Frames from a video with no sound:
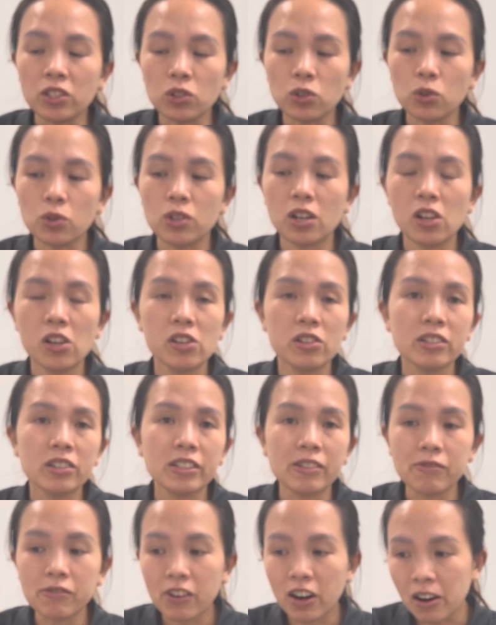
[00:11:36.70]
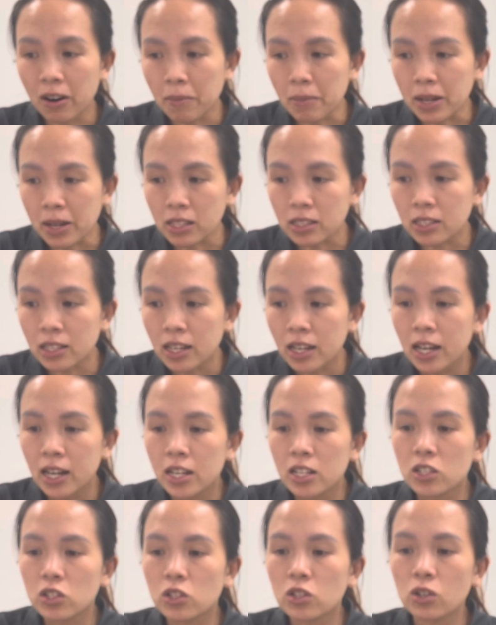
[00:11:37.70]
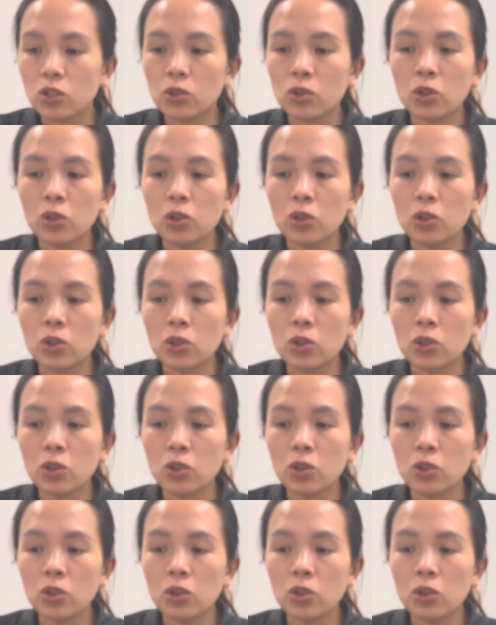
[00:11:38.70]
the learning environment. So